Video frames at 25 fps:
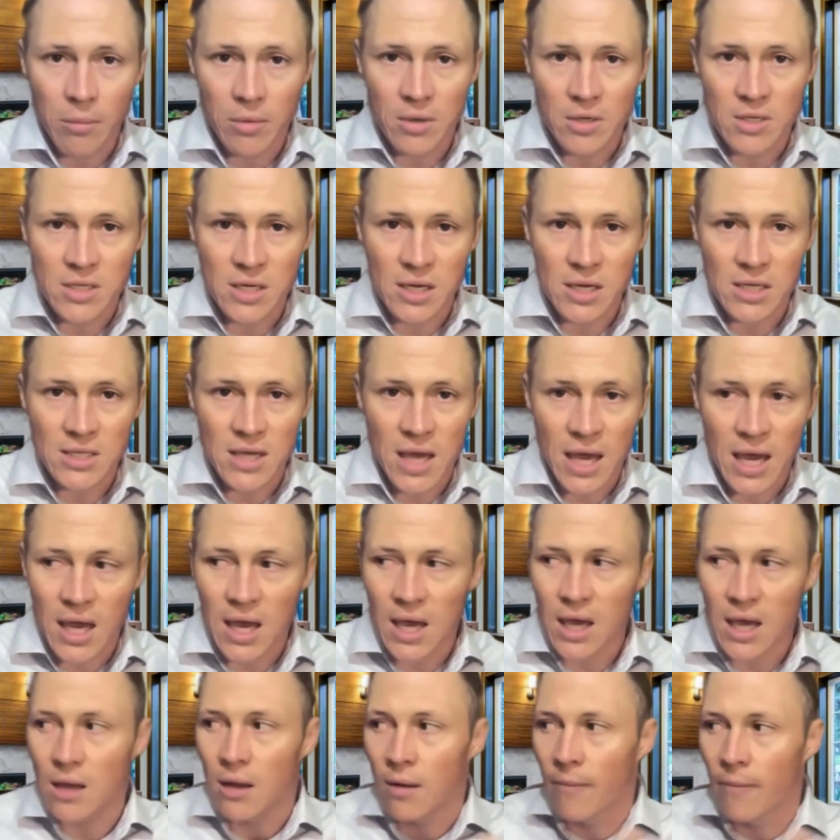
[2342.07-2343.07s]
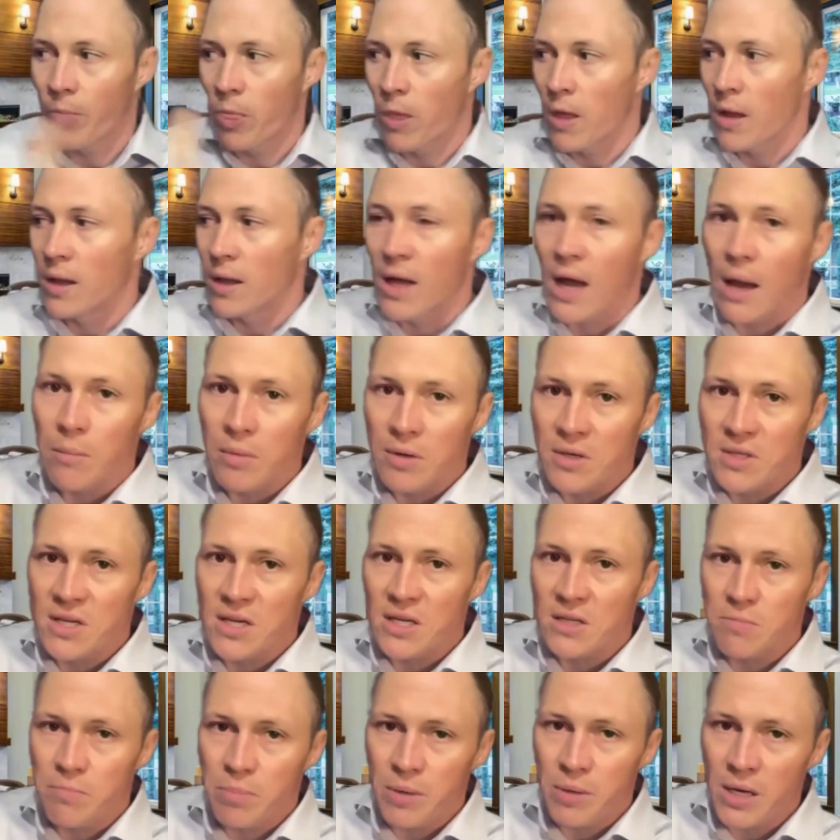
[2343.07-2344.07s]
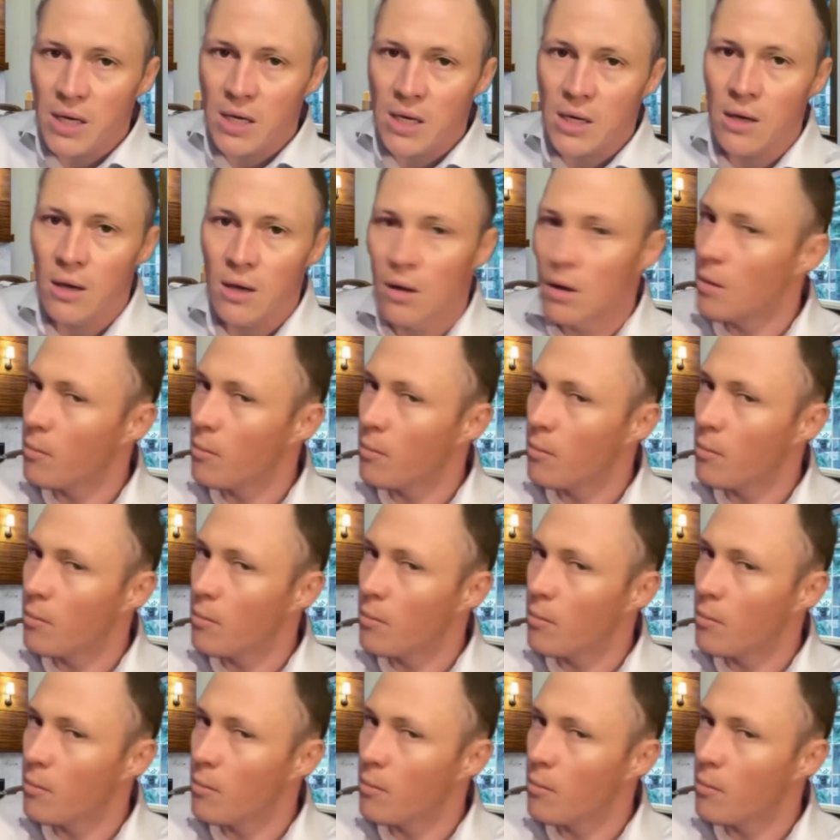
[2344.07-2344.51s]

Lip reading: Lyme disease A, Lyme disease B